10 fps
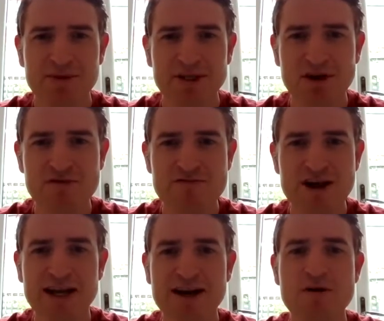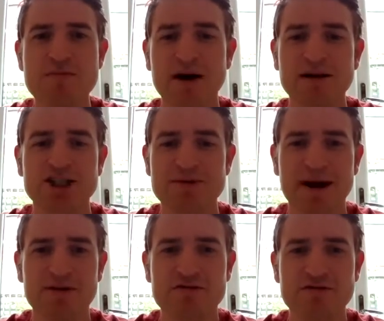but don't really know much
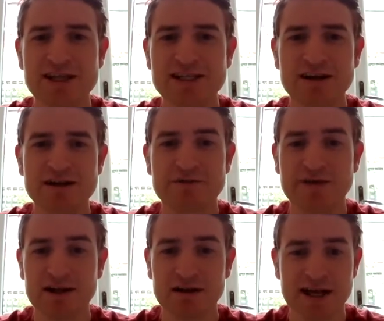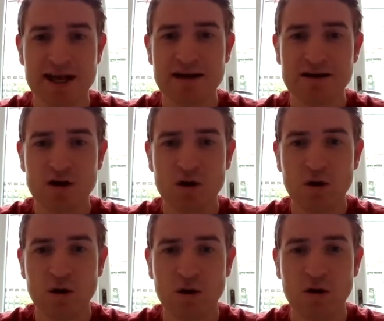about the research field in
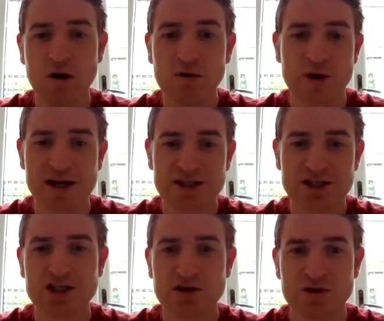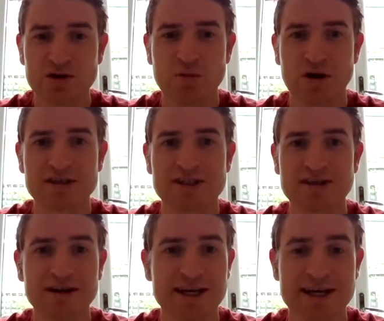or on which you want to
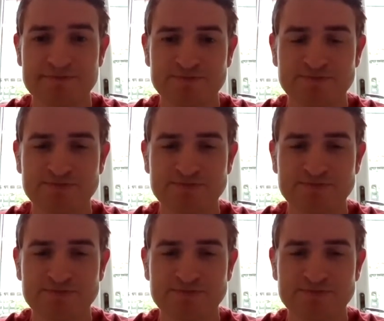study.